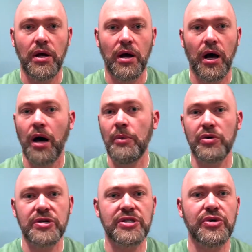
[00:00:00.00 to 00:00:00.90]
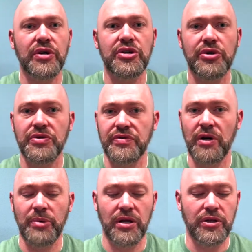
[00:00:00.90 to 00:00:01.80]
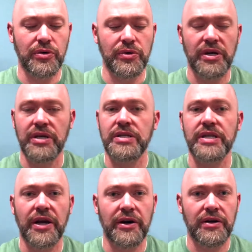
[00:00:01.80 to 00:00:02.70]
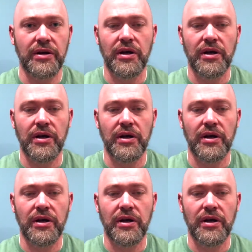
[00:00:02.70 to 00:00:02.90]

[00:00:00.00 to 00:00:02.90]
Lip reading: Emotions you can choose from include scared,